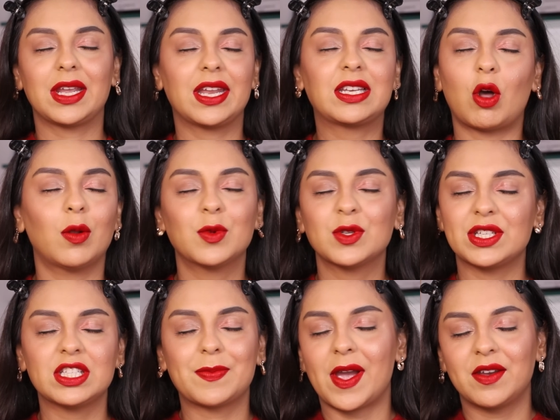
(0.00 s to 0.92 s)
it
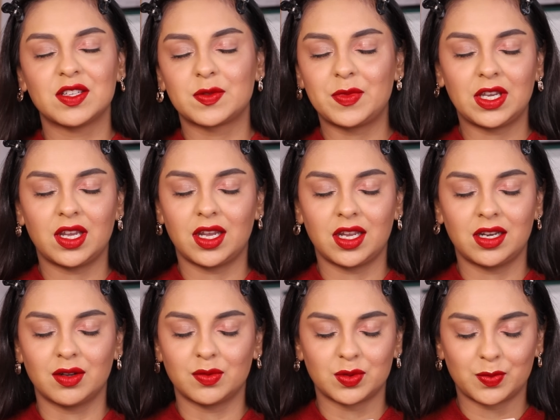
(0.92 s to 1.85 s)
almost inspires me
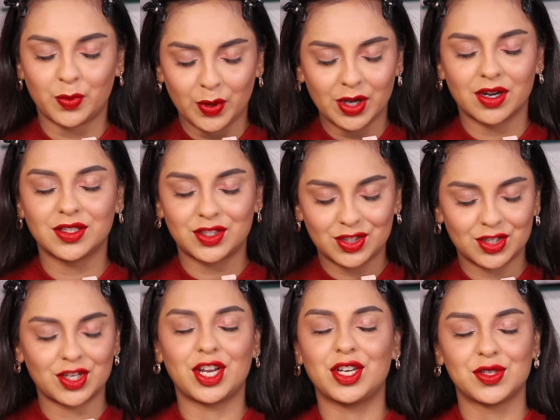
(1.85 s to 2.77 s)
in a weird,
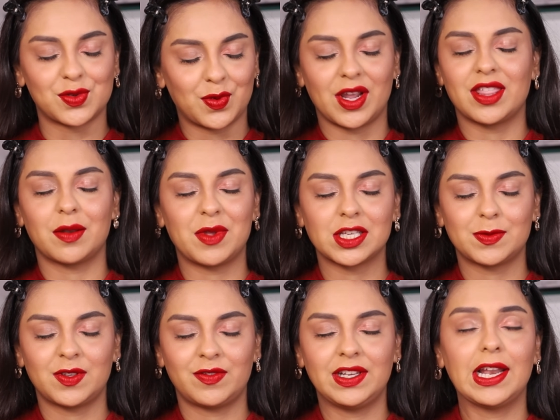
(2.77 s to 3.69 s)
strange way that
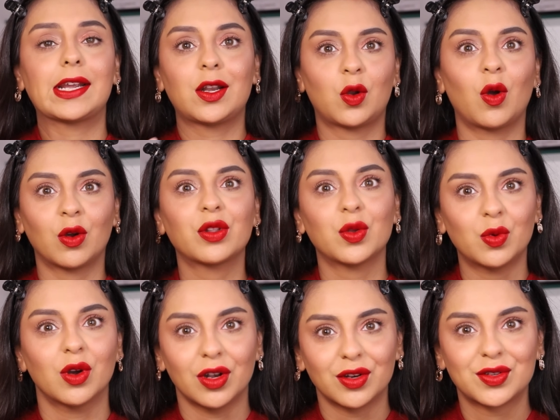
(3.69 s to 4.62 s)
makes me feel I can conquer the
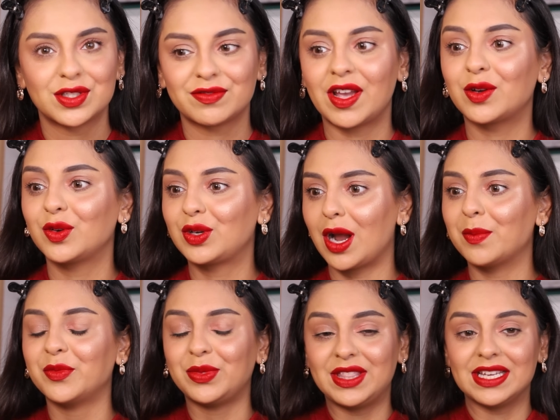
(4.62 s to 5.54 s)
world. Because if I could
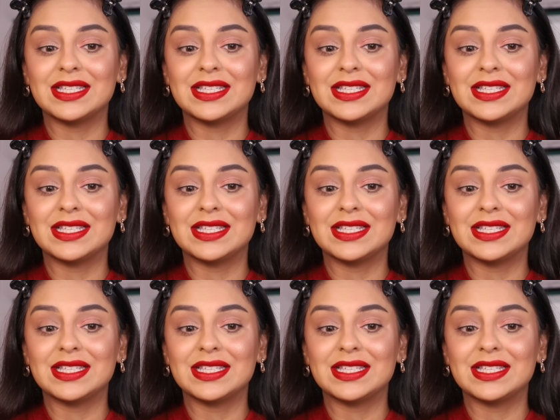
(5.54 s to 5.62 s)
come